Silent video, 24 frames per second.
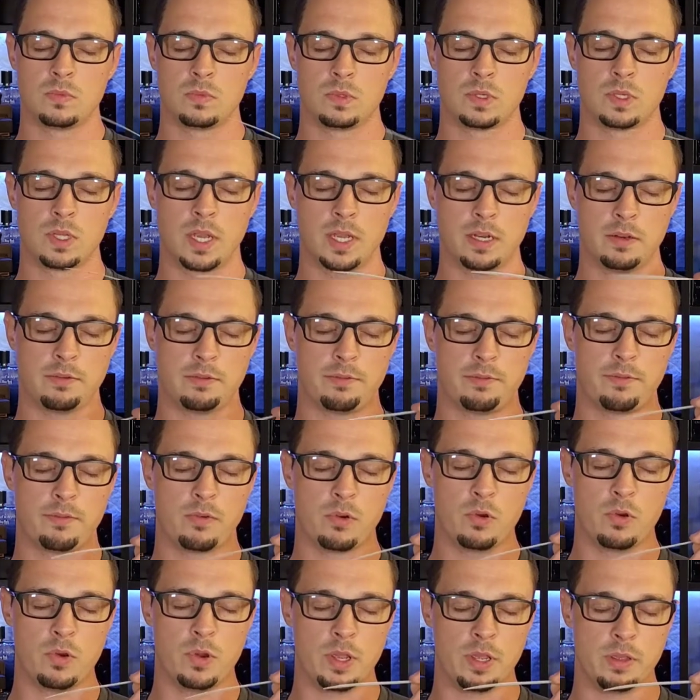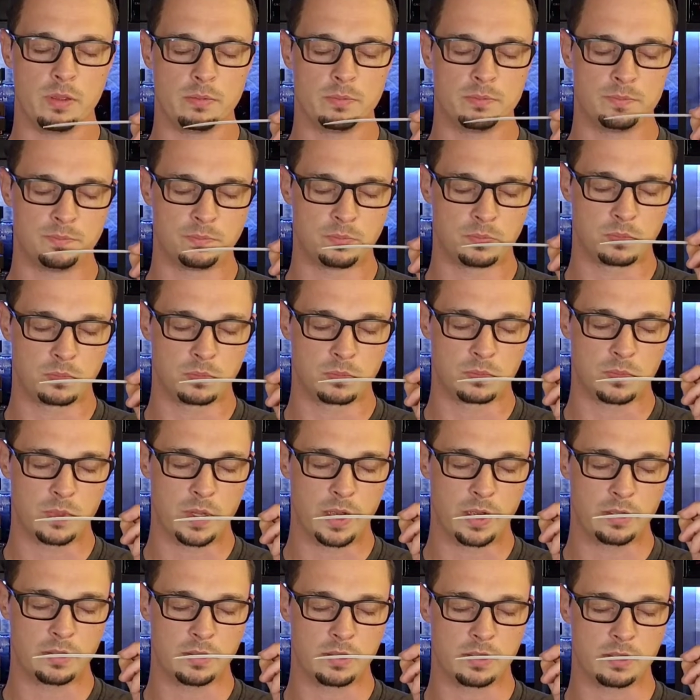Kind of fruity.
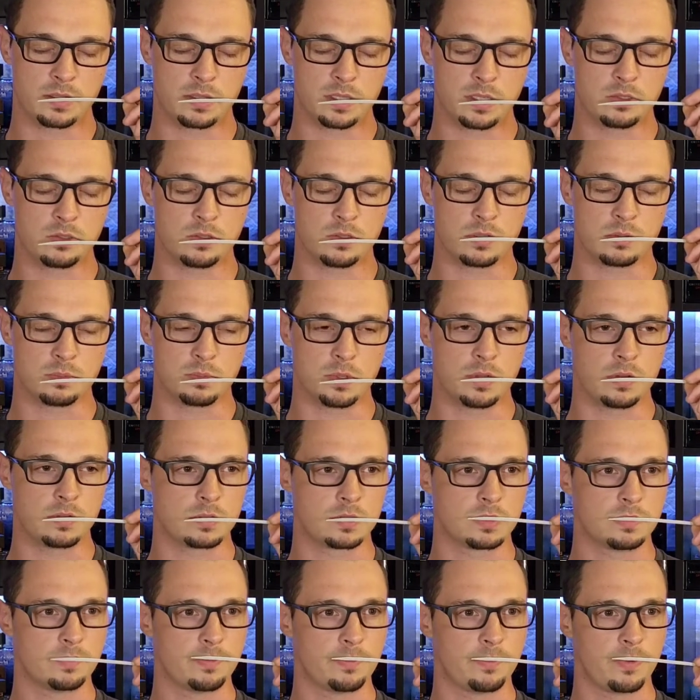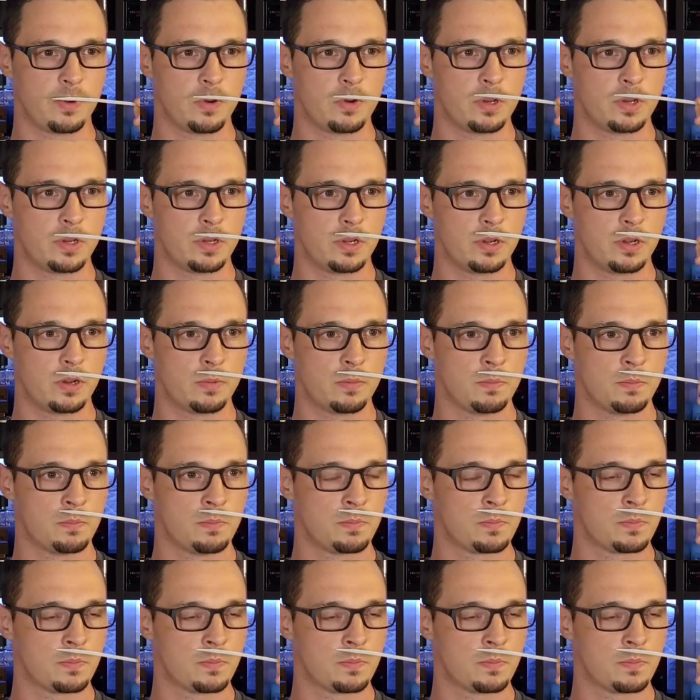Not just citrus, but there's some fruit in here.